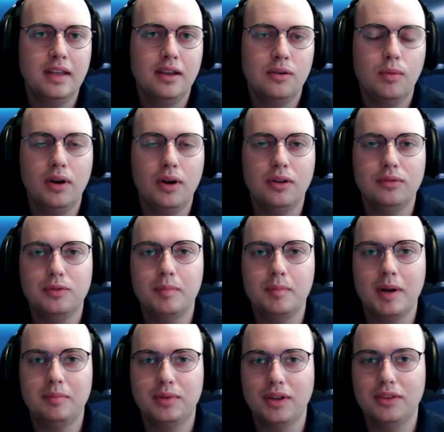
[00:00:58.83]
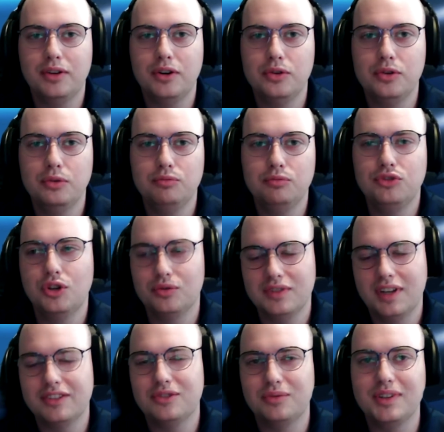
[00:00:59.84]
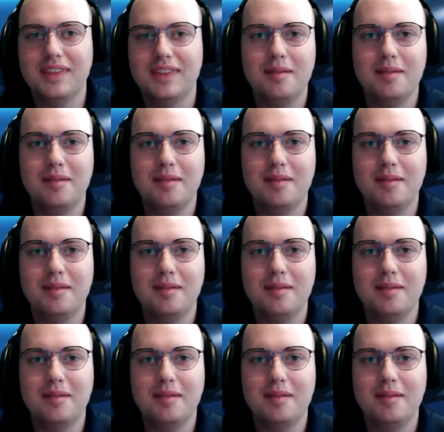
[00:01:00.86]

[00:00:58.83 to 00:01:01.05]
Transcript: Well, for my brother, who chose not to read that